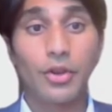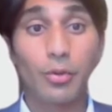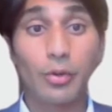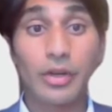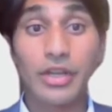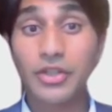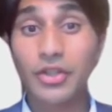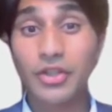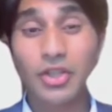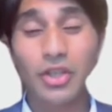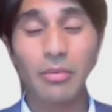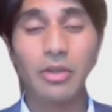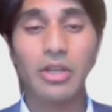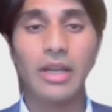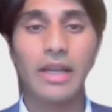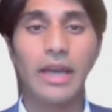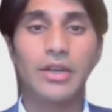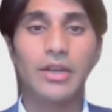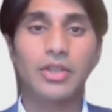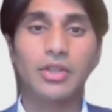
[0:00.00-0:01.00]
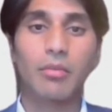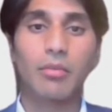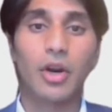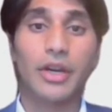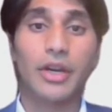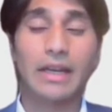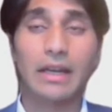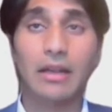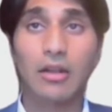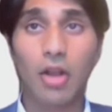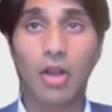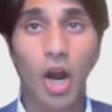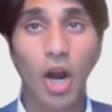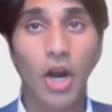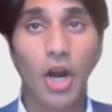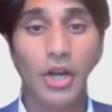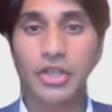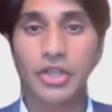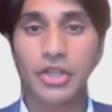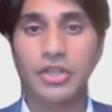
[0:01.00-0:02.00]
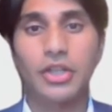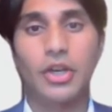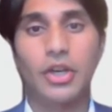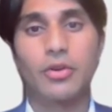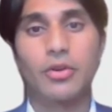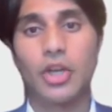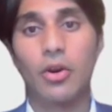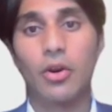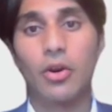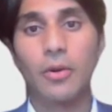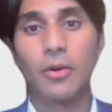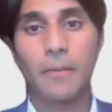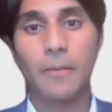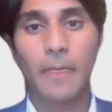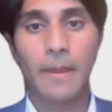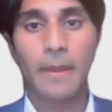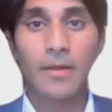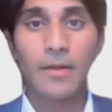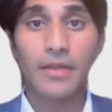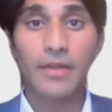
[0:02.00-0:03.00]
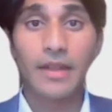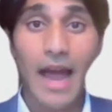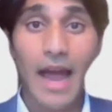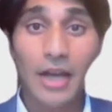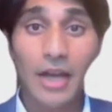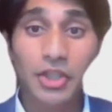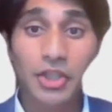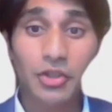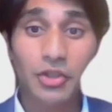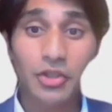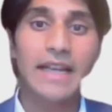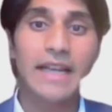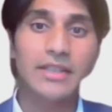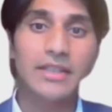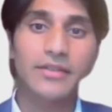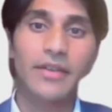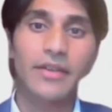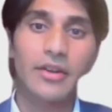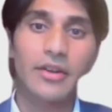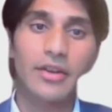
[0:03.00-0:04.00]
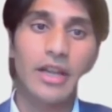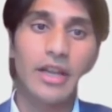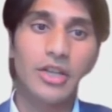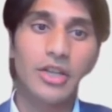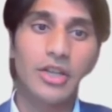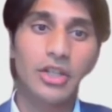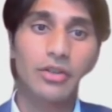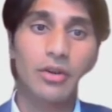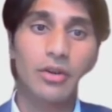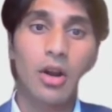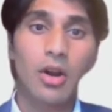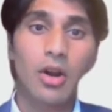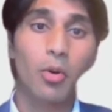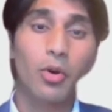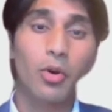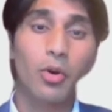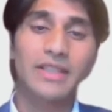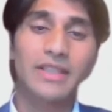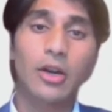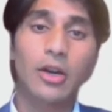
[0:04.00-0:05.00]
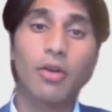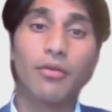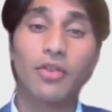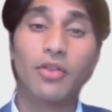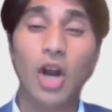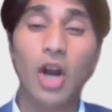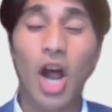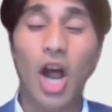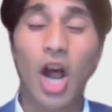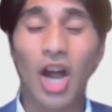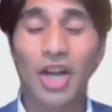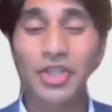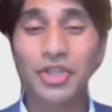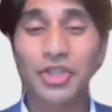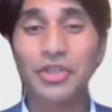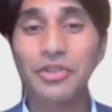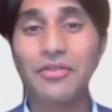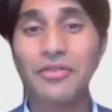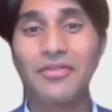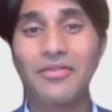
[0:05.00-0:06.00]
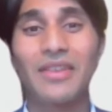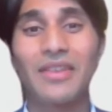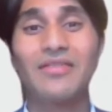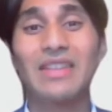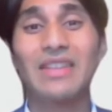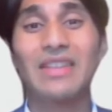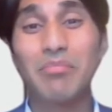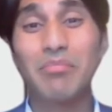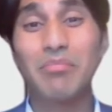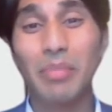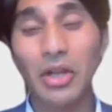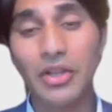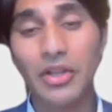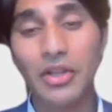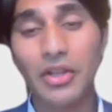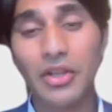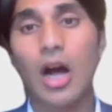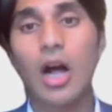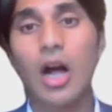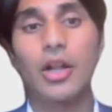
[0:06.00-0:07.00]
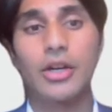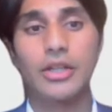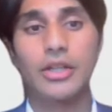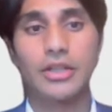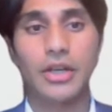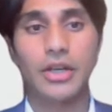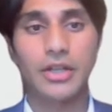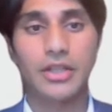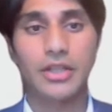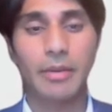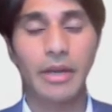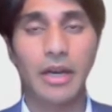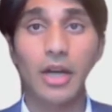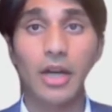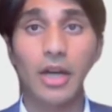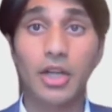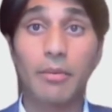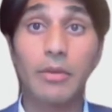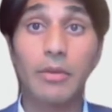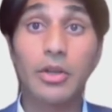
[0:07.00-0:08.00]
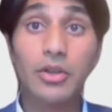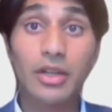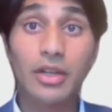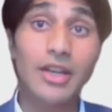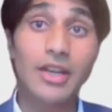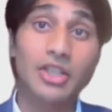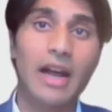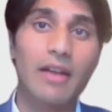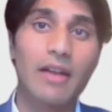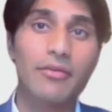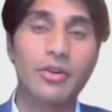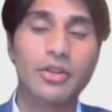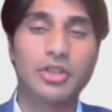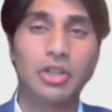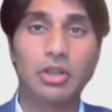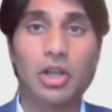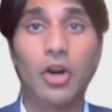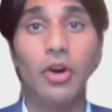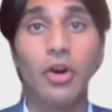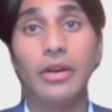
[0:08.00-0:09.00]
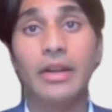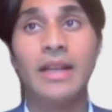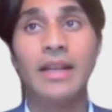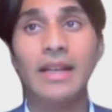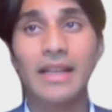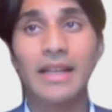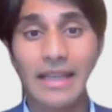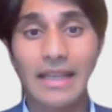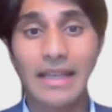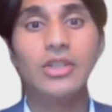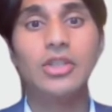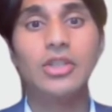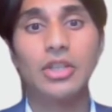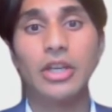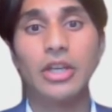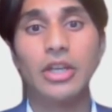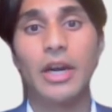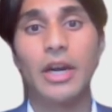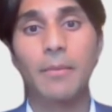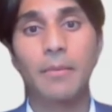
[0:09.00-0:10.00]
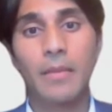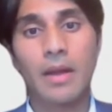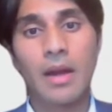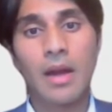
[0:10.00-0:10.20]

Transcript: The research communication market at large is no joke. The National Science Foundation reports that over $150 billion are spent on communication efforts alone each year.